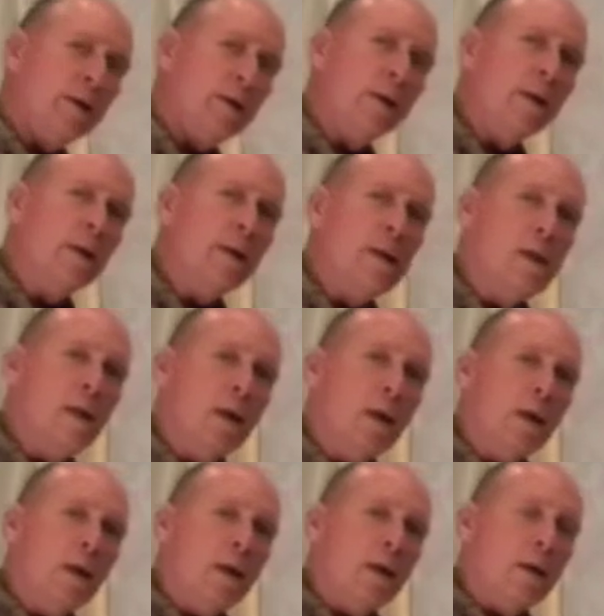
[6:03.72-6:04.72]
actually,
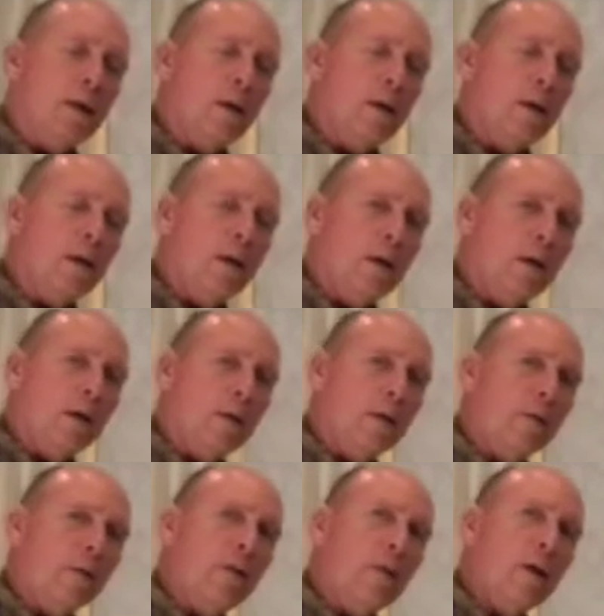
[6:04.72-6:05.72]

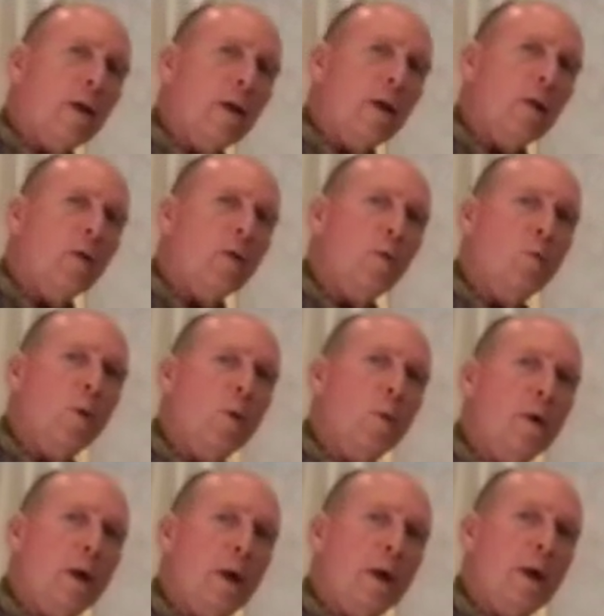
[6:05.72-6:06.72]
then
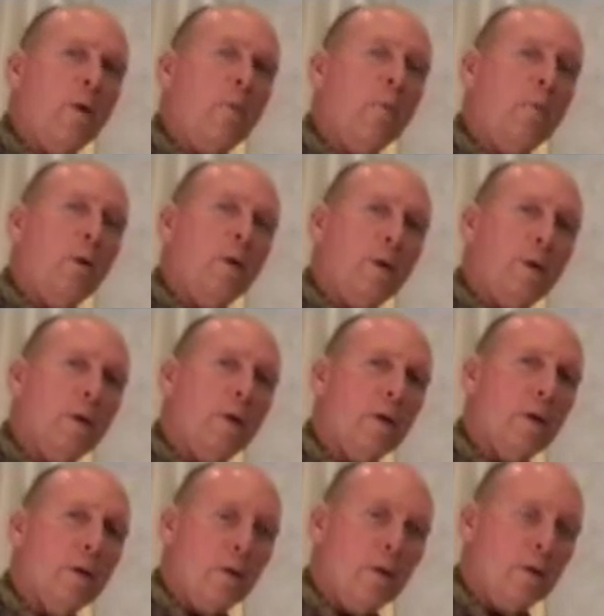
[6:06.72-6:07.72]
we would end up
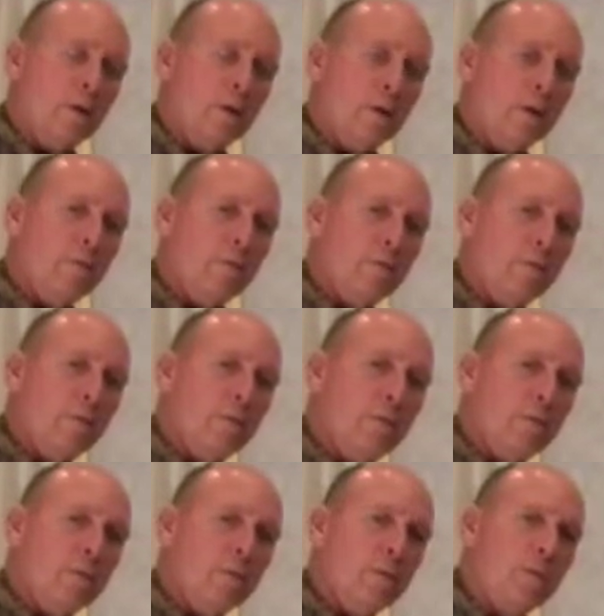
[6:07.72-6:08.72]
with a
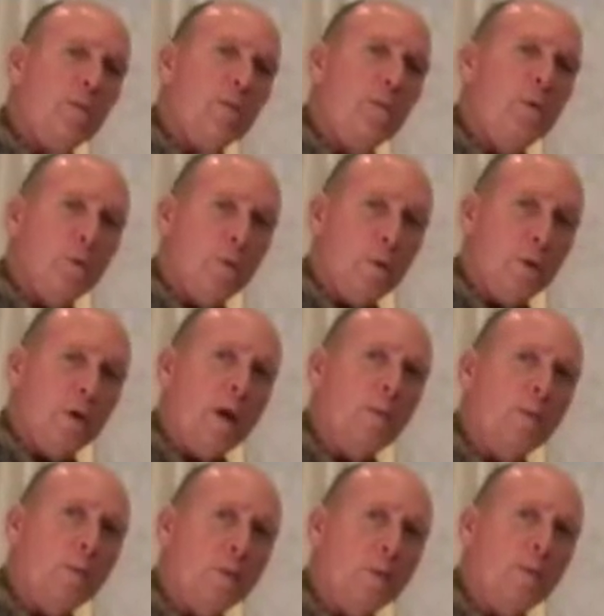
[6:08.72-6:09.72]
fuel
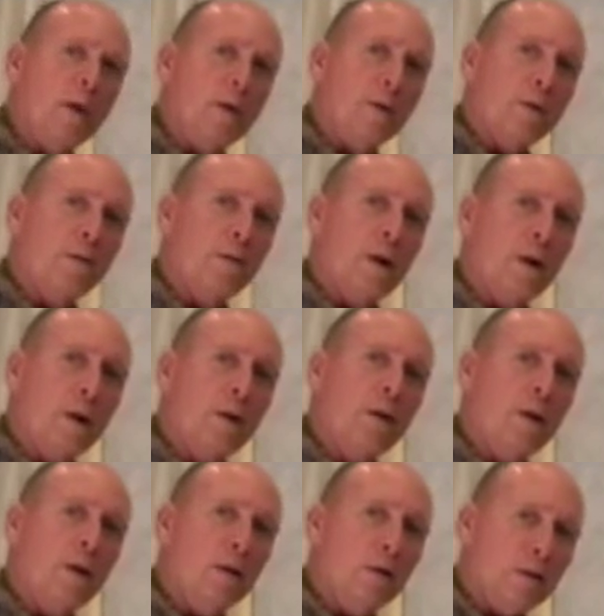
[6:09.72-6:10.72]
that was about the right
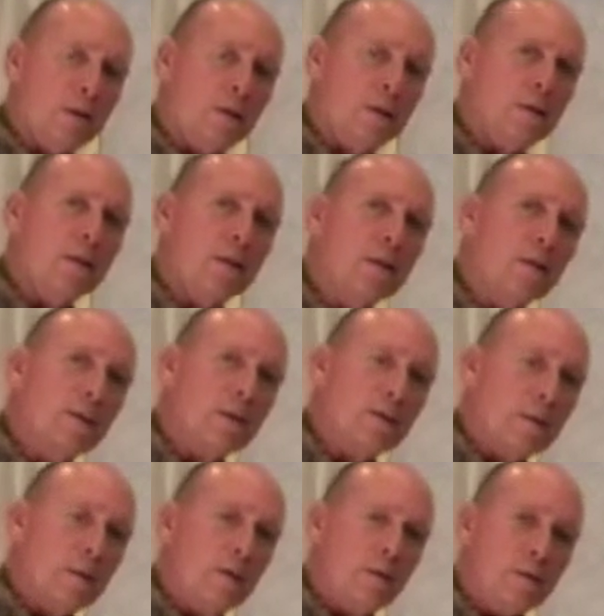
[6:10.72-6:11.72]

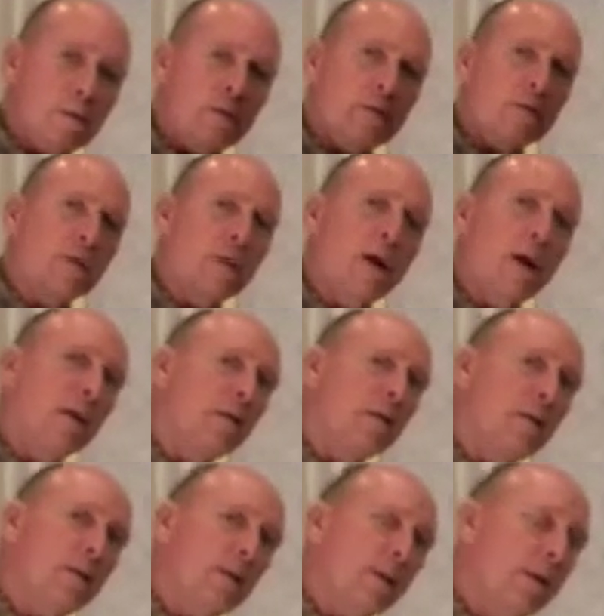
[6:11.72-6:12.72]
consistency or
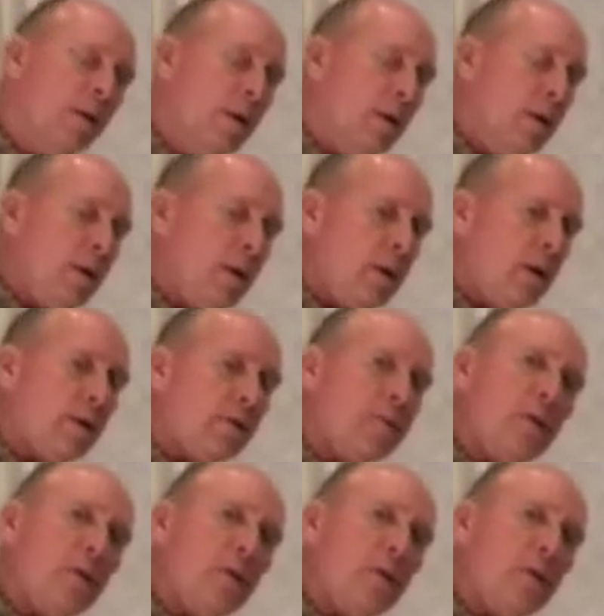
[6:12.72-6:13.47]
viscosity and